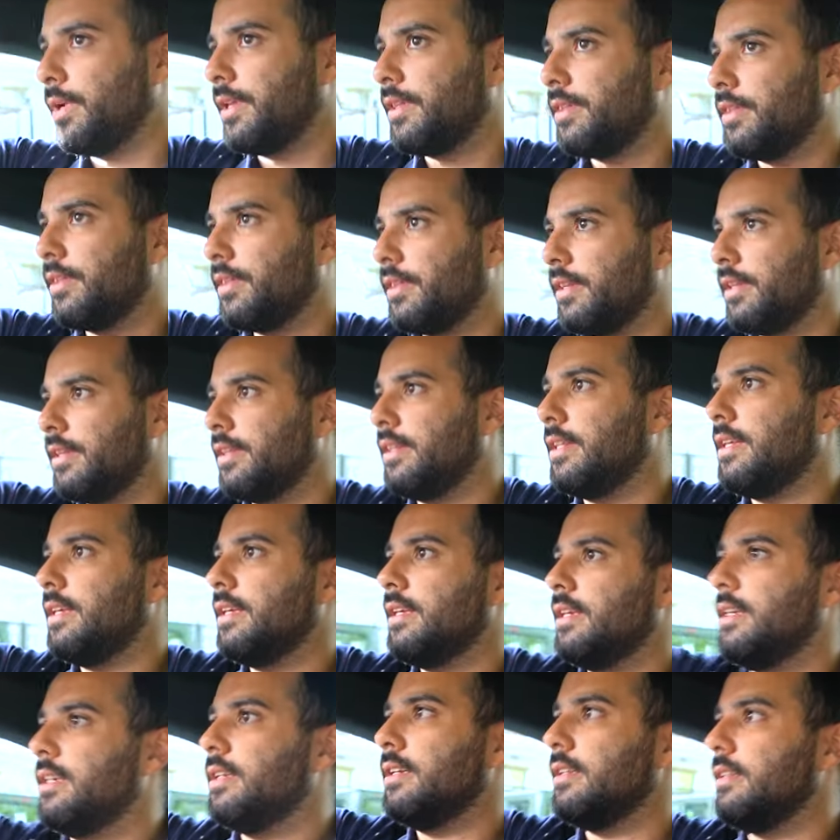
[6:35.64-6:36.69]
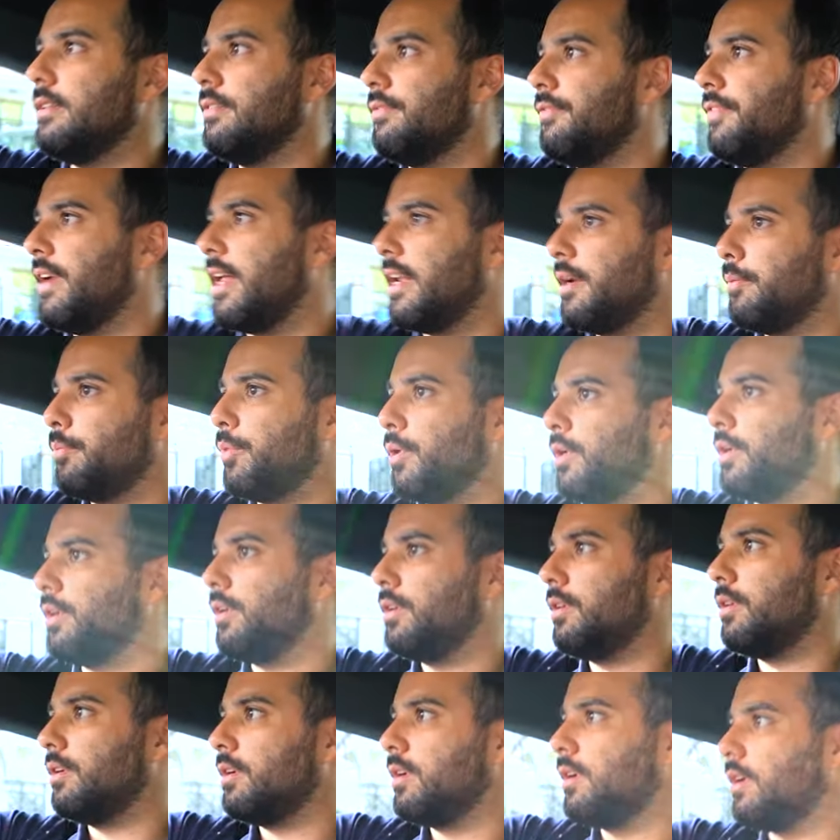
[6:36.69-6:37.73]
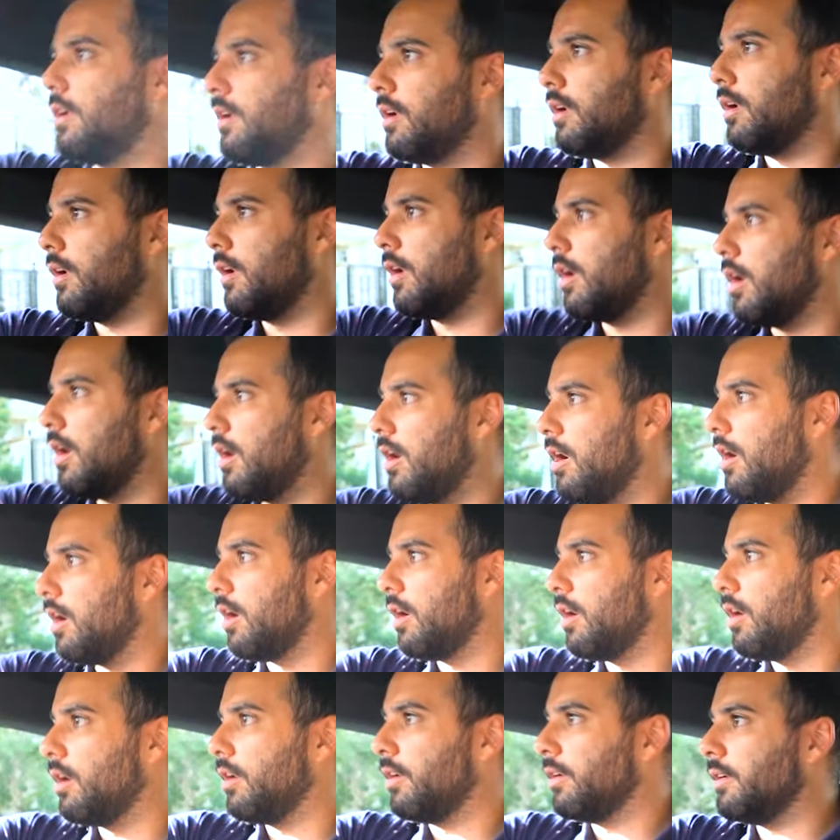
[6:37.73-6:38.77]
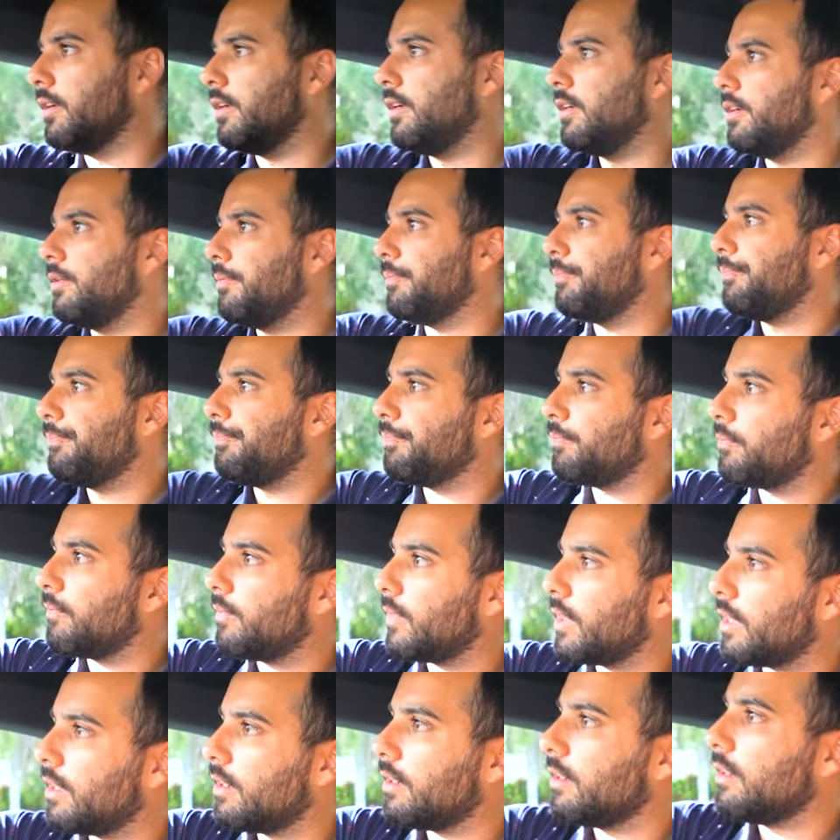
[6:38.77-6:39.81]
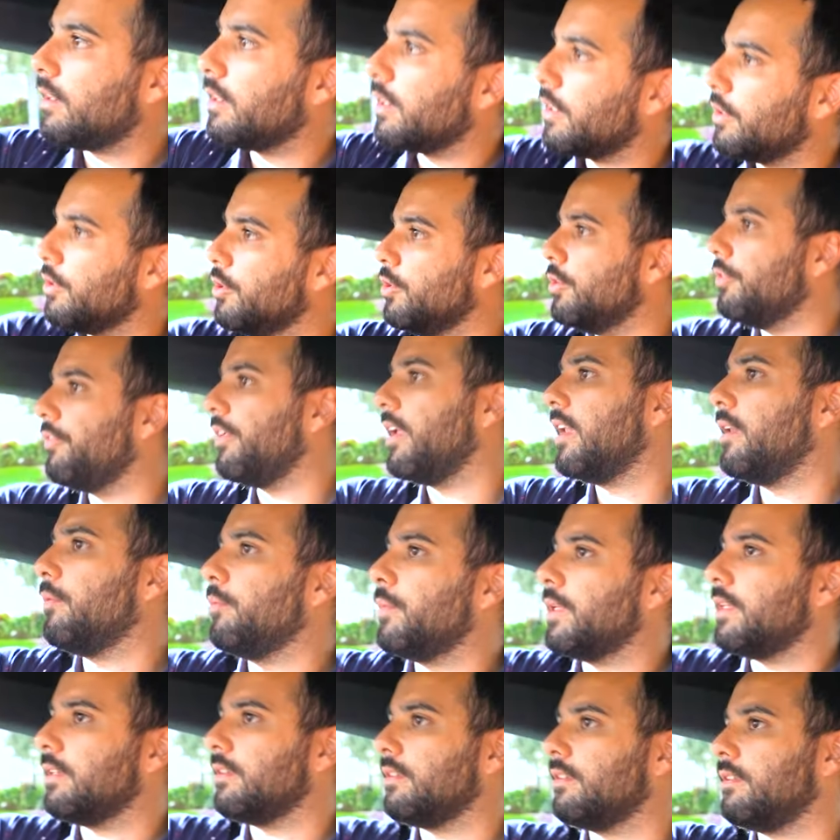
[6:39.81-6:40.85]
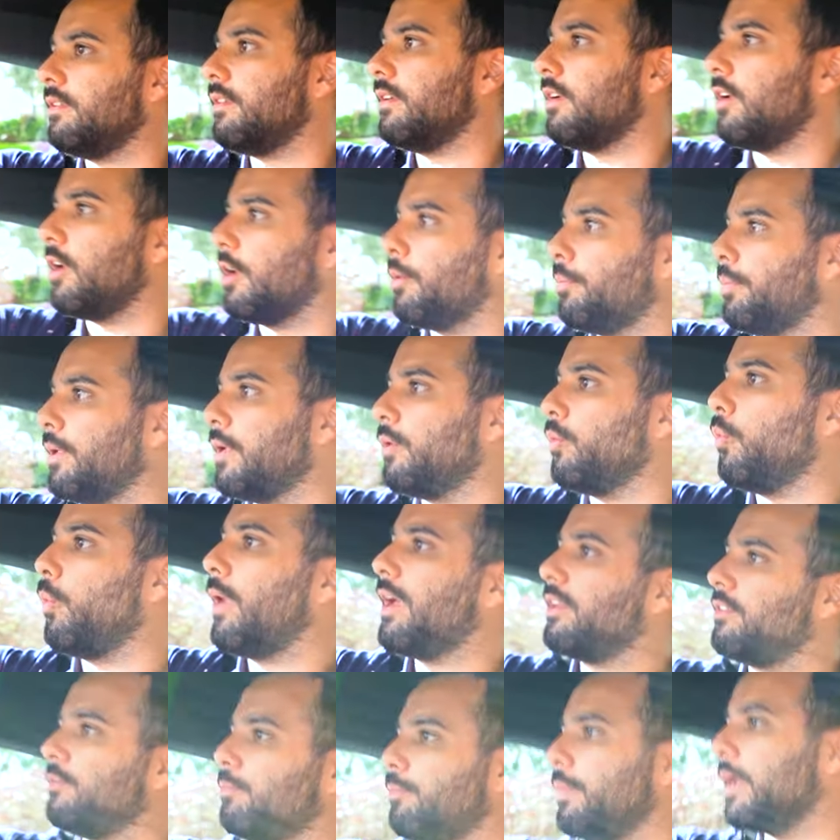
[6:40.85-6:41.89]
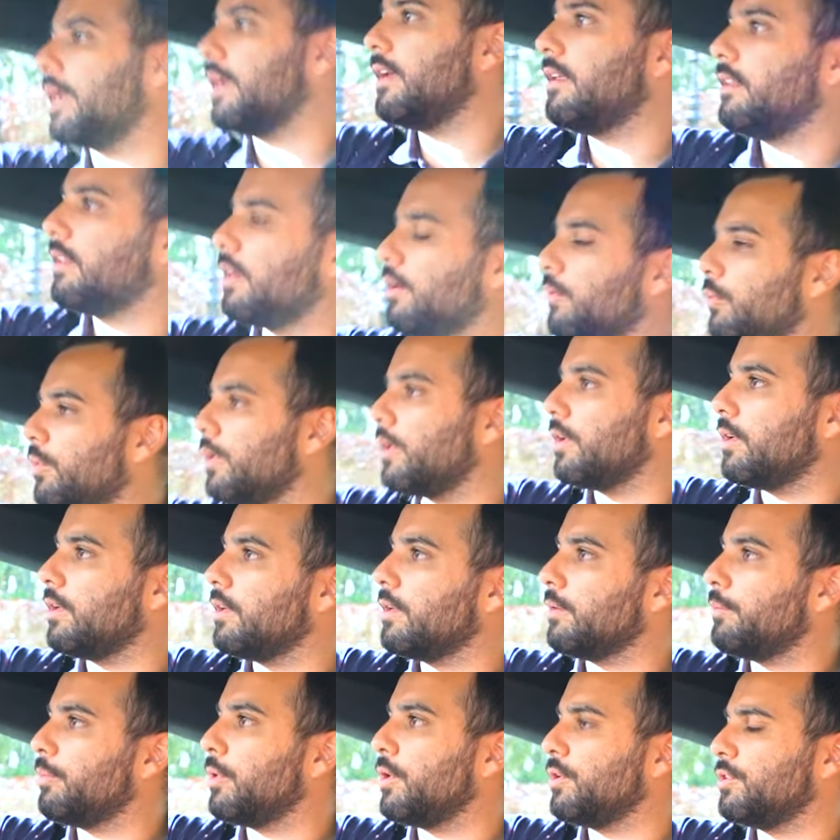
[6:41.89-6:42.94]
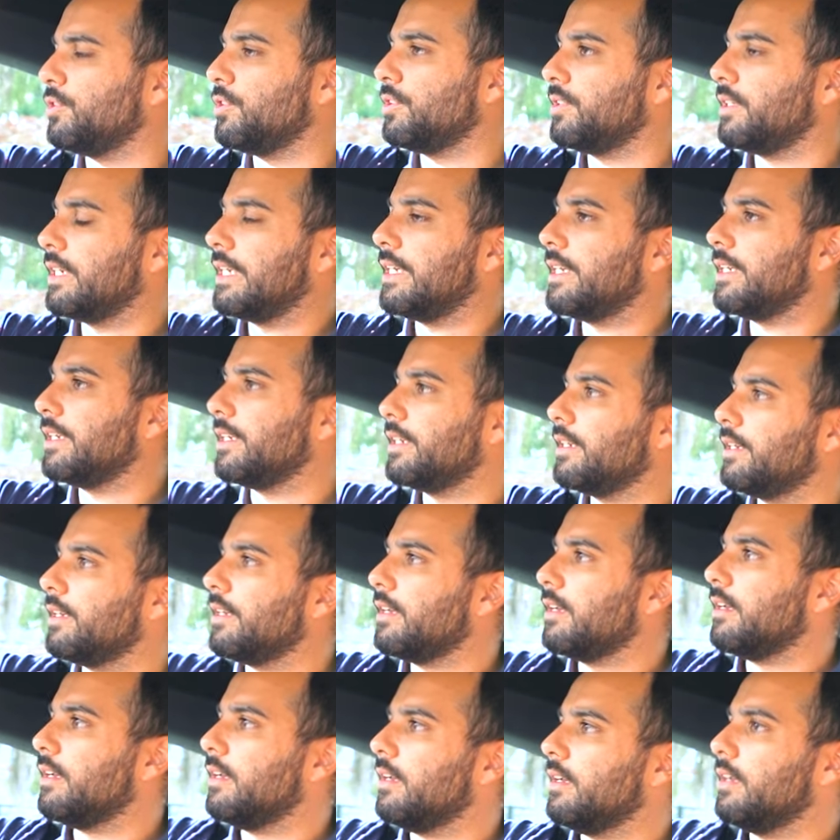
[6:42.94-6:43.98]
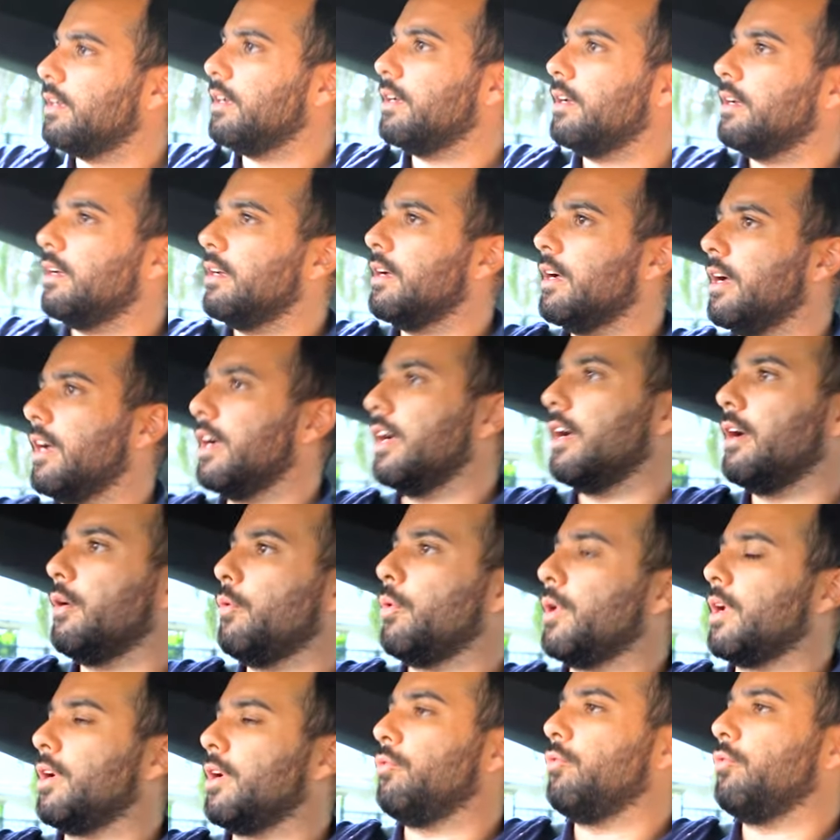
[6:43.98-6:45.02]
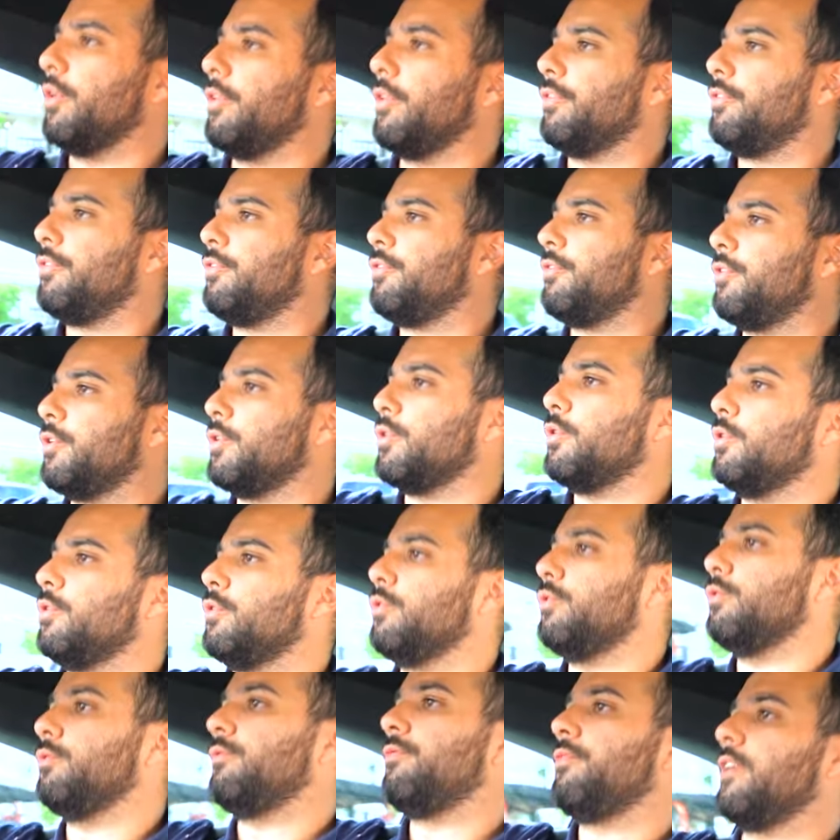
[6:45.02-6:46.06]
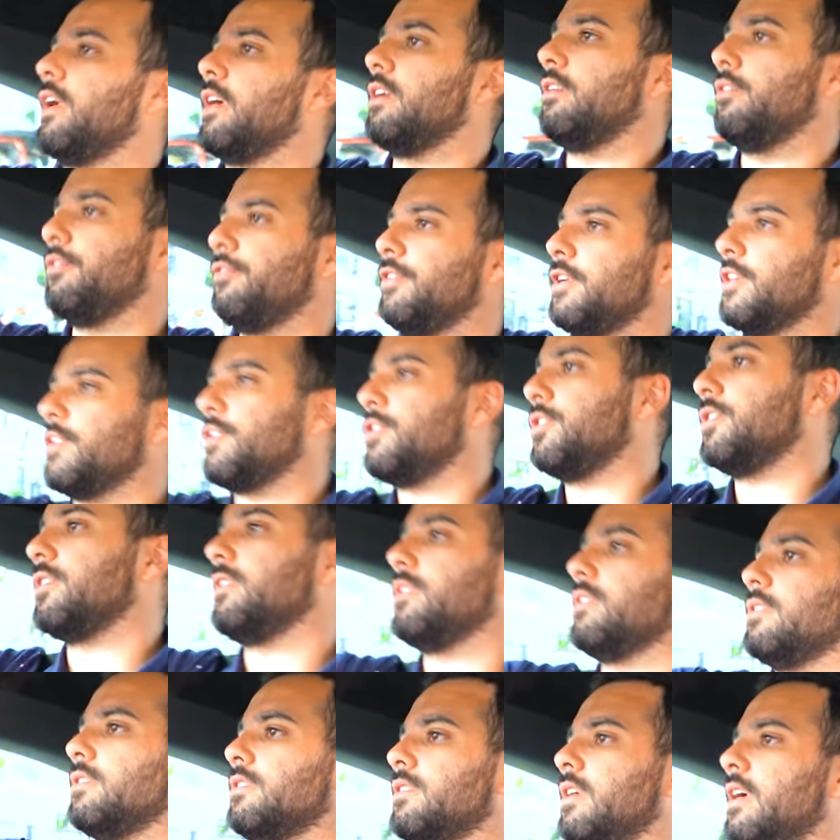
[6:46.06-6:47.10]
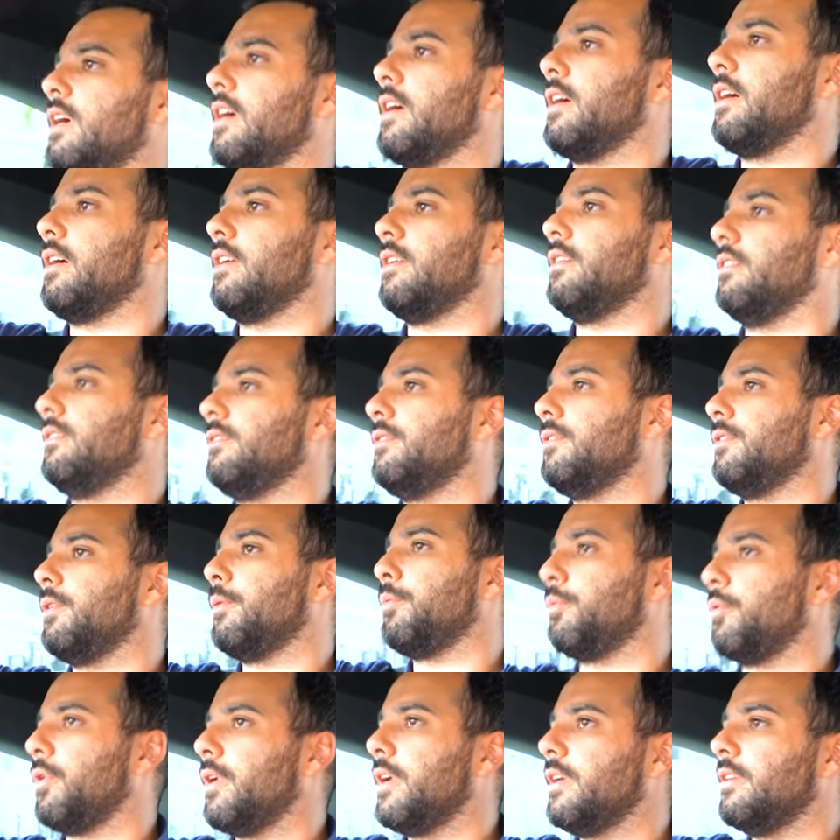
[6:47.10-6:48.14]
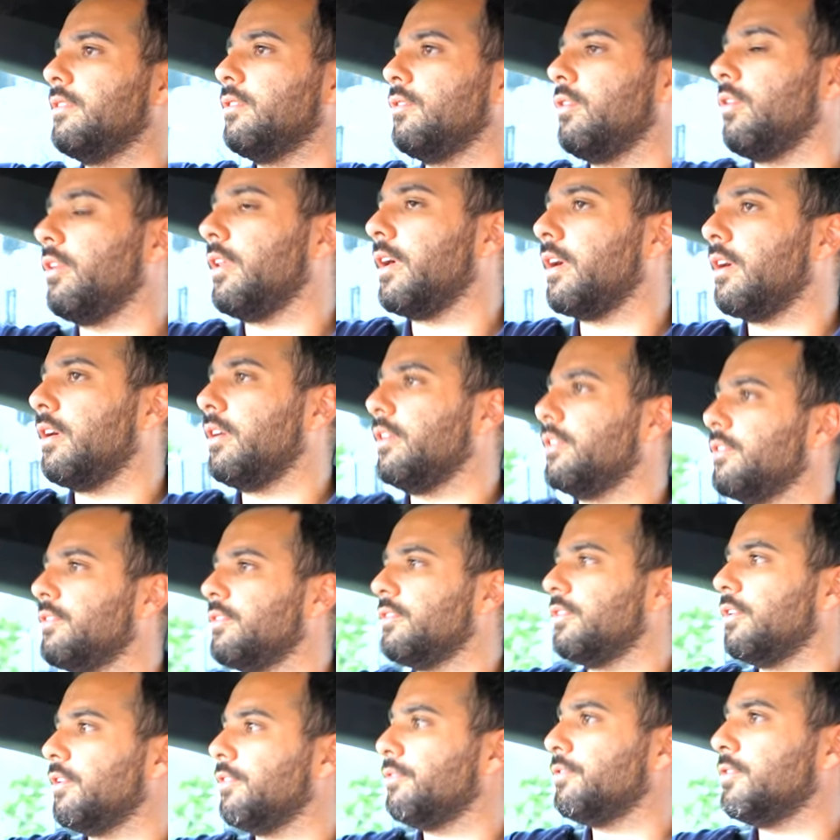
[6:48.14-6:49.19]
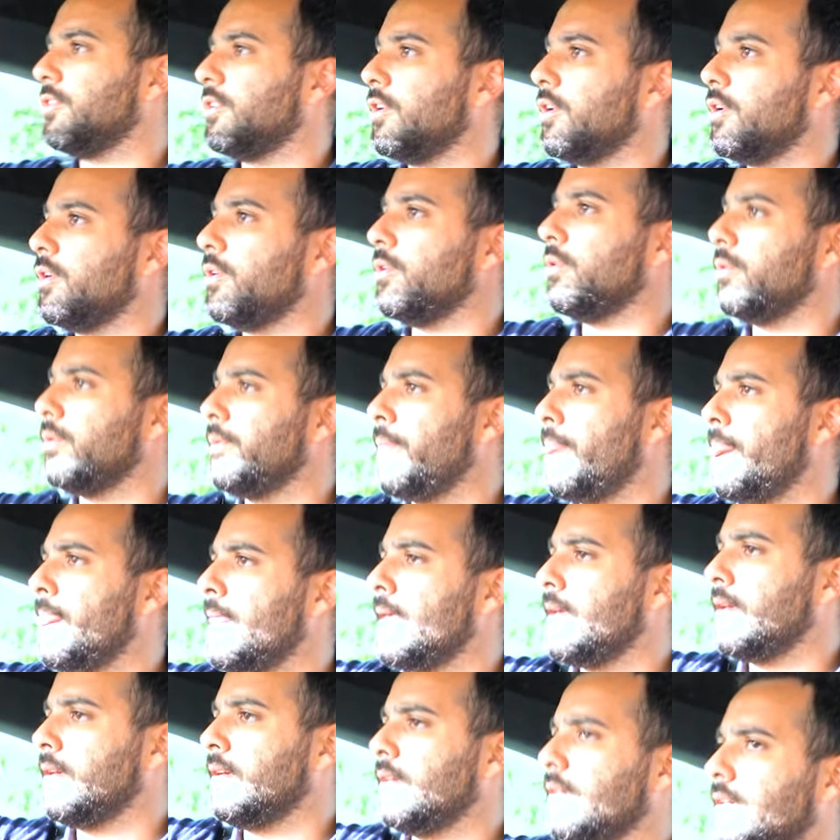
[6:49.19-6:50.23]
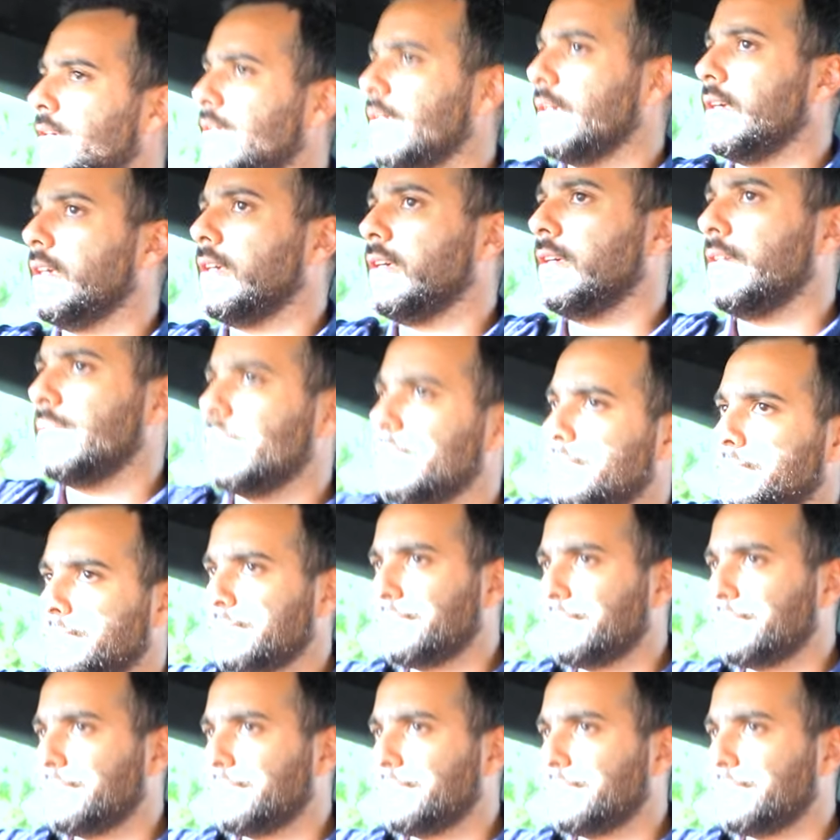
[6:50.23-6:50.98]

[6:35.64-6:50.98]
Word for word: with the developer on a new development up in West Bay that we're purchasing. Uh, we're gonna run through final finishes and upgrades and all that kind of stuff. So uh,